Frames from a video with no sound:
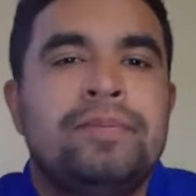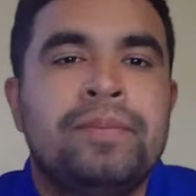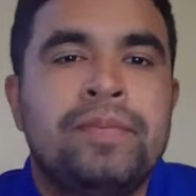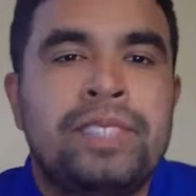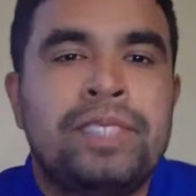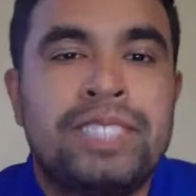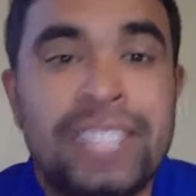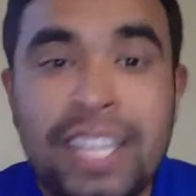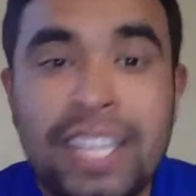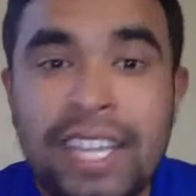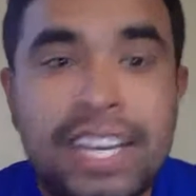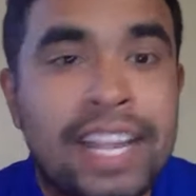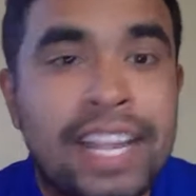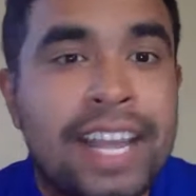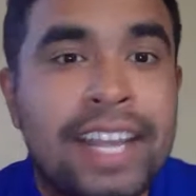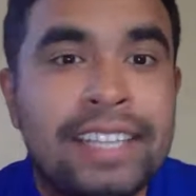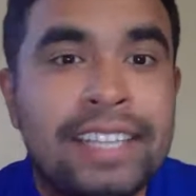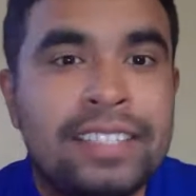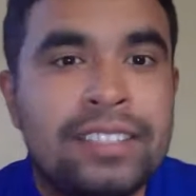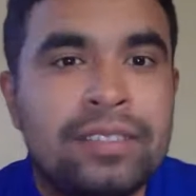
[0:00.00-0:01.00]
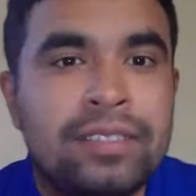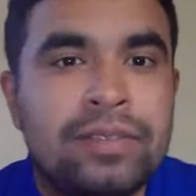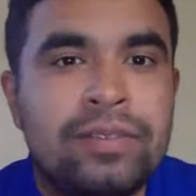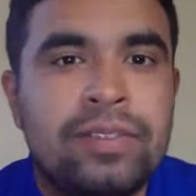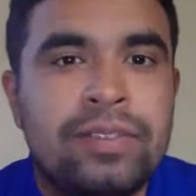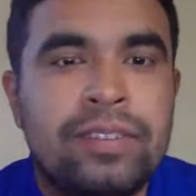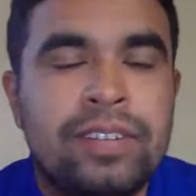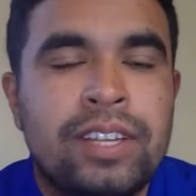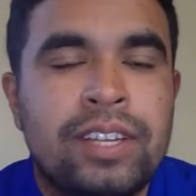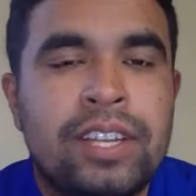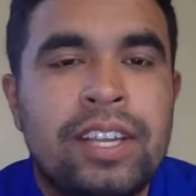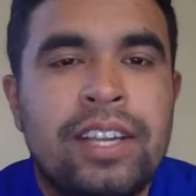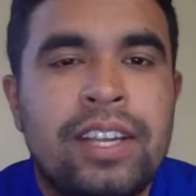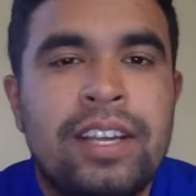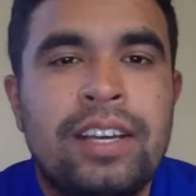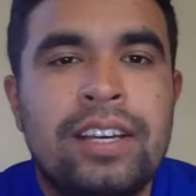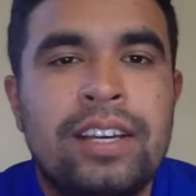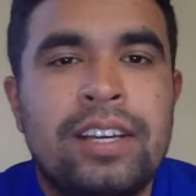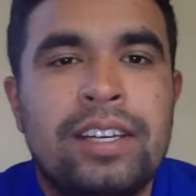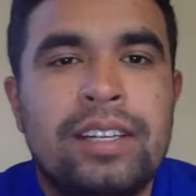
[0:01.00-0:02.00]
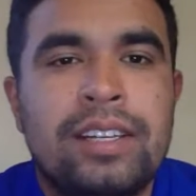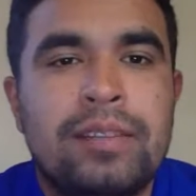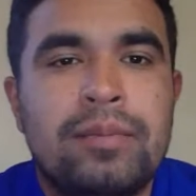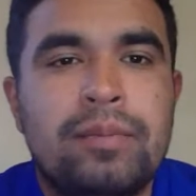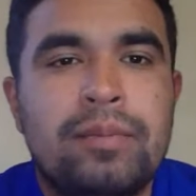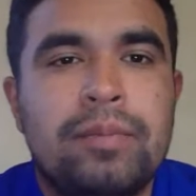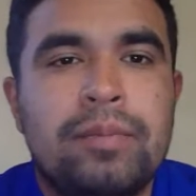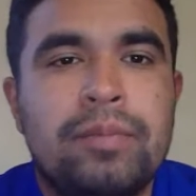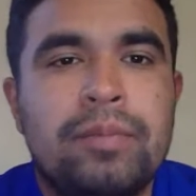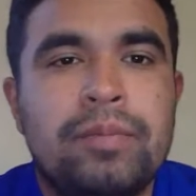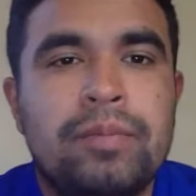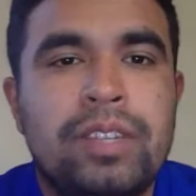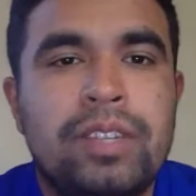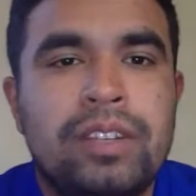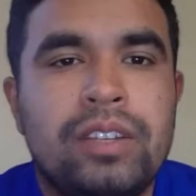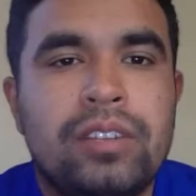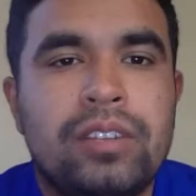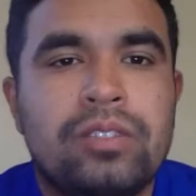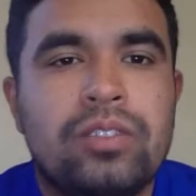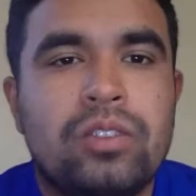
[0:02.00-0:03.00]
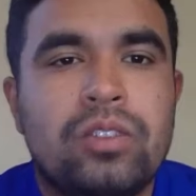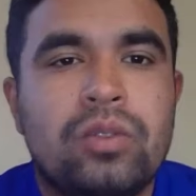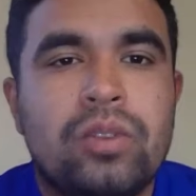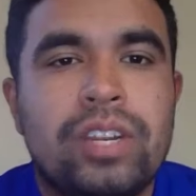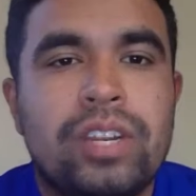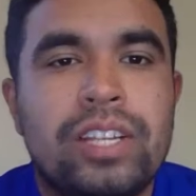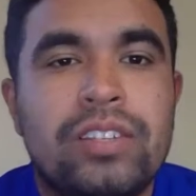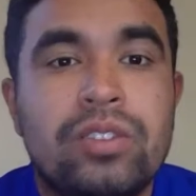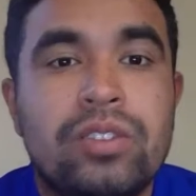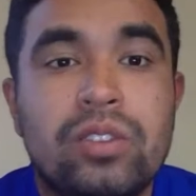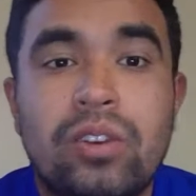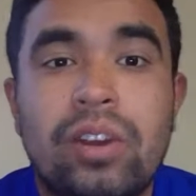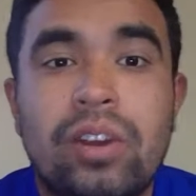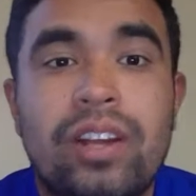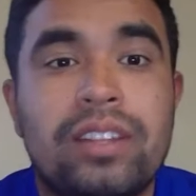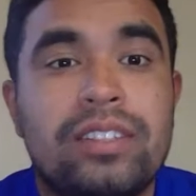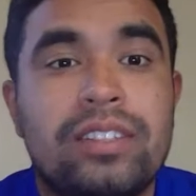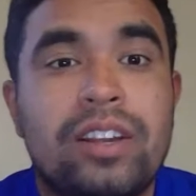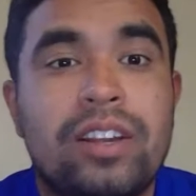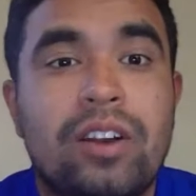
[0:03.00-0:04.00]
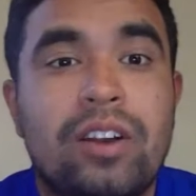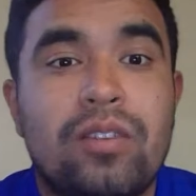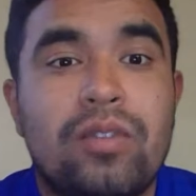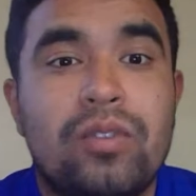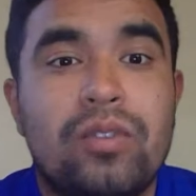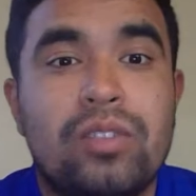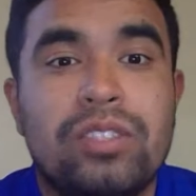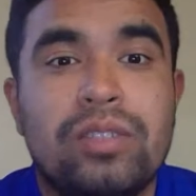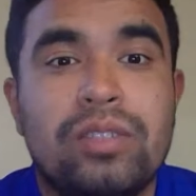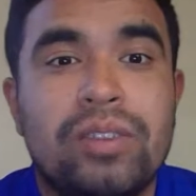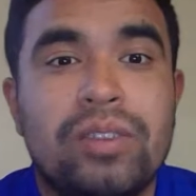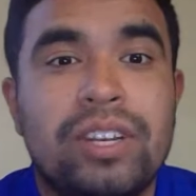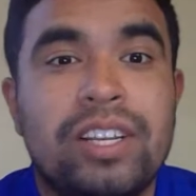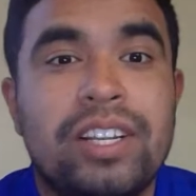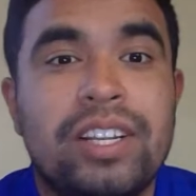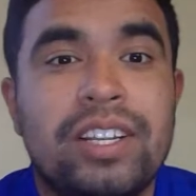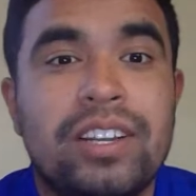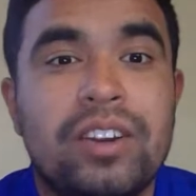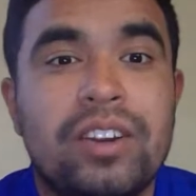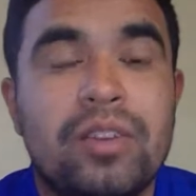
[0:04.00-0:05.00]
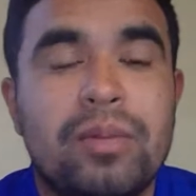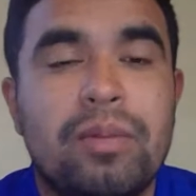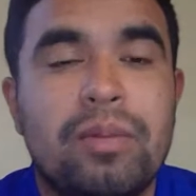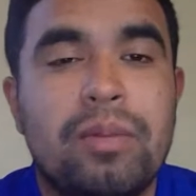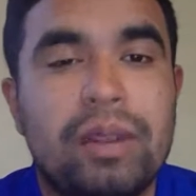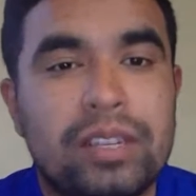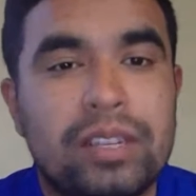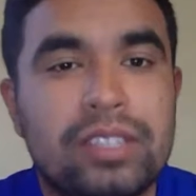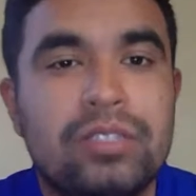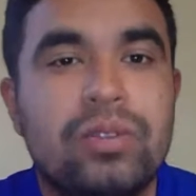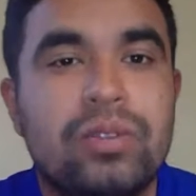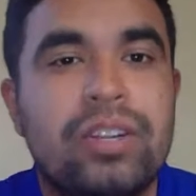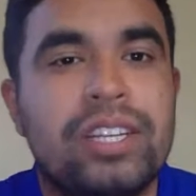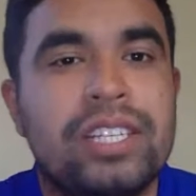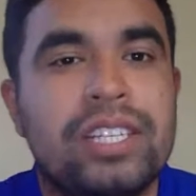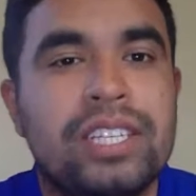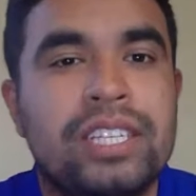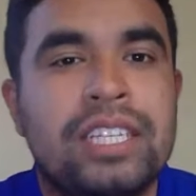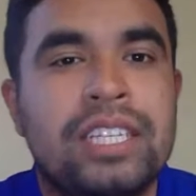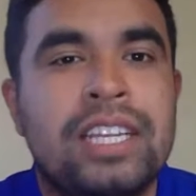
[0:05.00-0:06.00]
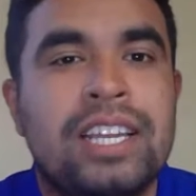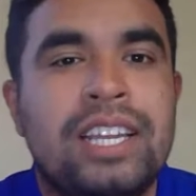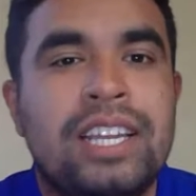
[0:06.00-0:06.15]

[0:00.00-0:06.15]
staying active. So when I do go out on the golf course, I'm ready to go. My body's ready.